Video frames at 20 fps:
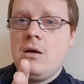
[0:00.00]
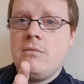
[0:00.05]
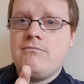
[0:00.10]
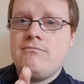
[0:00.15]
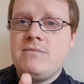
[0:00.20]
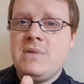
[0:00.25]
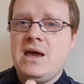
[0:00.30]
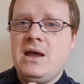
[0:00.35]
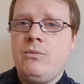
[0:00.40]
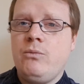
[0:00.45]

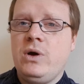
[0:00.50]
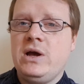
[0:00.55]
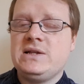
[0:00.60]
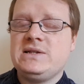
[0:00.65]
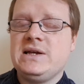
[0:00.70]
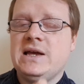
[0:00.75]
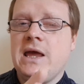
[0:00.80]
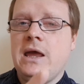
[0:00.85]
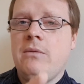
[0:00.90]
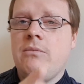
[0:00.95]
main way
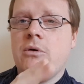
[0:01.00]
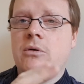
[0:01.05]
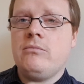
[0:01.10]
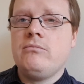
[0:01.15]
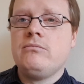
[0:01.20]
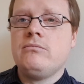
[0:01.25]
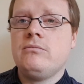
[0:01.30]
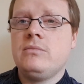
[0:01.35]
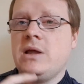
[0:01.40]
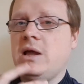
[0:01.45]
to keep
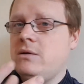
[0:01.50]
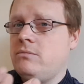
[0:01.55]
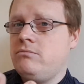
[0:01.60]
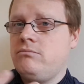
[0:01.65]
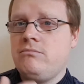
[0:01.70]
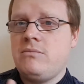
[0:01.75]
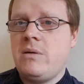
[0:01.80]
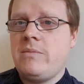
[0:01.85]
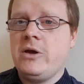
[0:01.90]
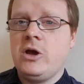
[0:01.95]
them, then
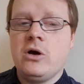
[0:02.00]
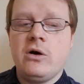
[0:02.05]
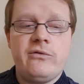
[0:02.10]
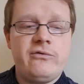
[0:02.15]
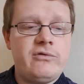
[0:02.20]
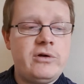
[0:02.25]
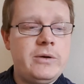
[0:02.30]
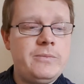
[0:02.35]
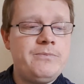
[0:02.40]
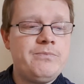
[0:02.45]
maybe go
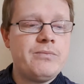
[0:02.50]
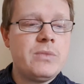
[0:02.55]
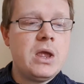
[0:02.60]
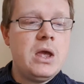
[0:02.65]
for it.